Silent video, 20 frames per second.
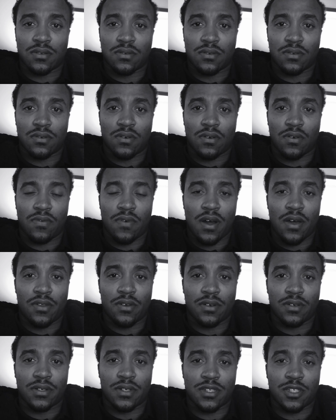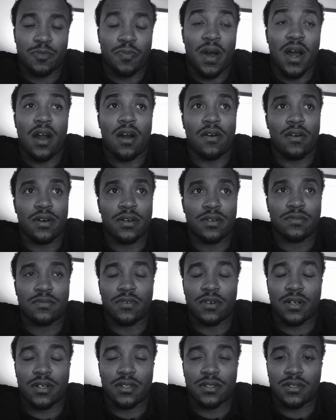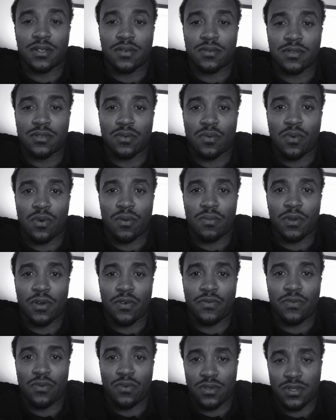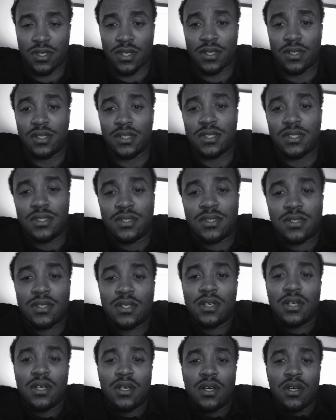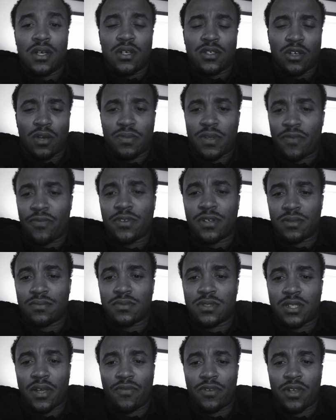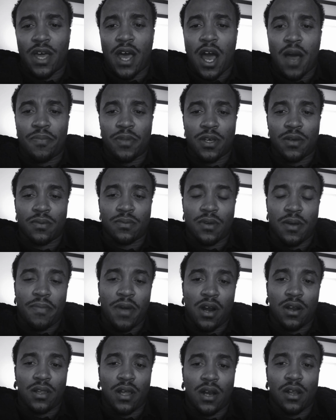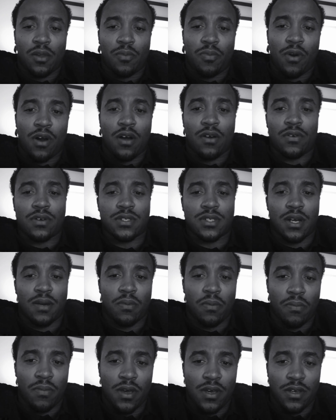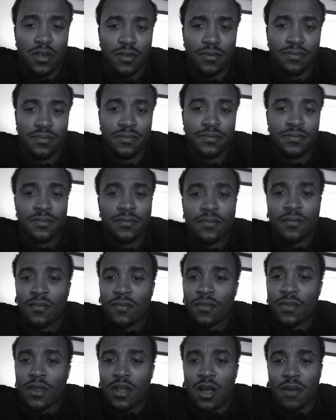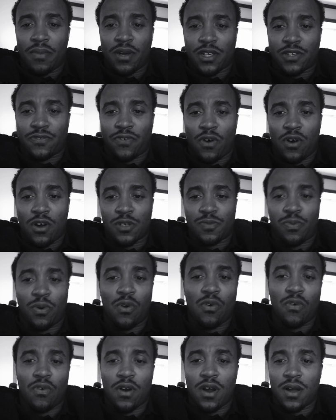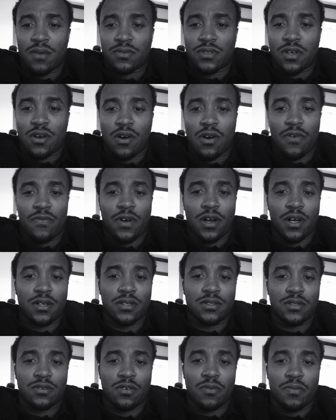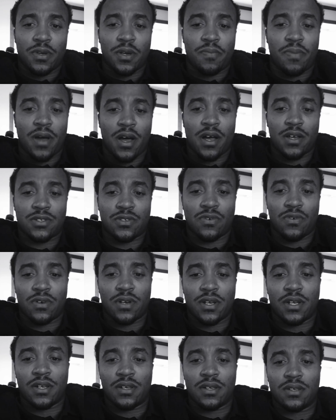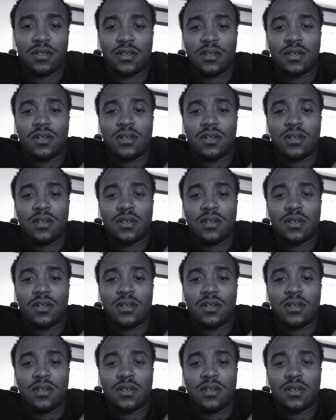or rather inspiring, that's the word I'm looking for, to say the least. So I'm definitely happy about a lot of the progress that I've been making. I mean, as far as programs go, if I can, be able to pass on any